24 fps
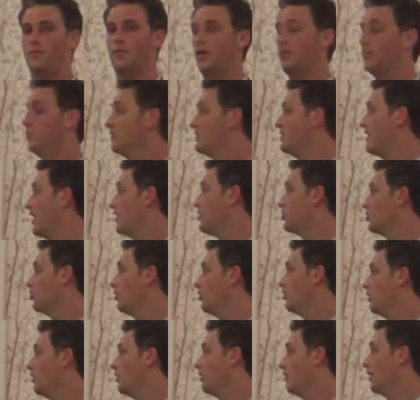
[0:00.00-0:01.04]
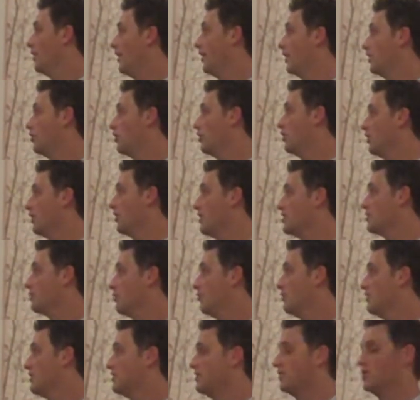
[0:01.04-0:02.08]
in potential and current
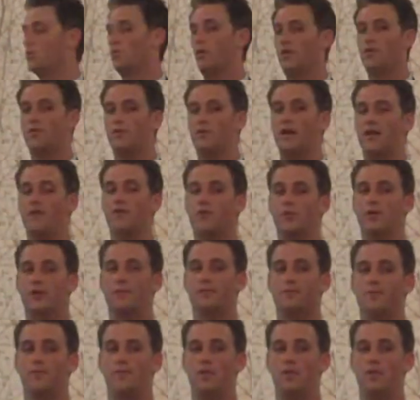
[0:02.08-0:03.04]
customer business went through that suite.